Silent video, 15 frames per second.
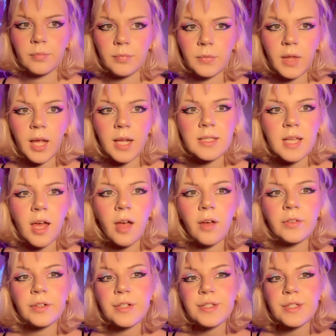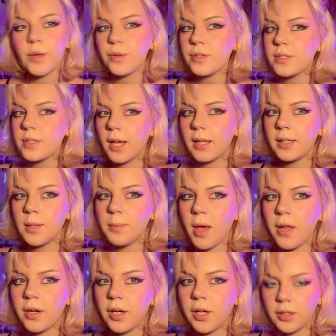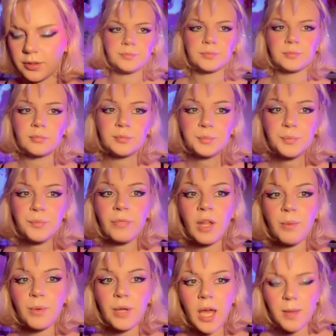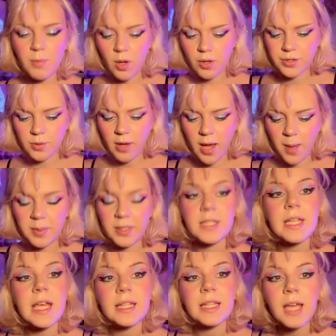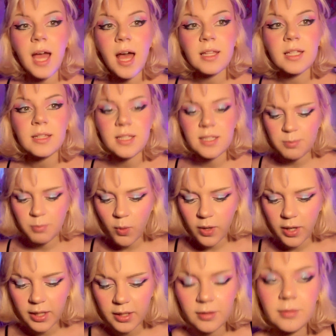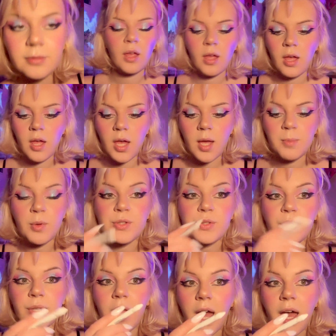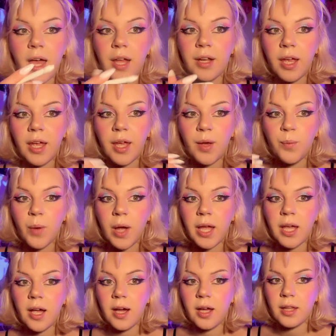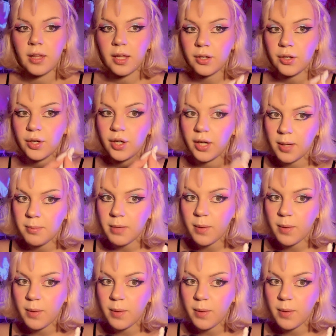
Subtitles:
That's ever so slightly better, but I'm also happy to take the L at this point. I'm also gonna add a white eyeliner in my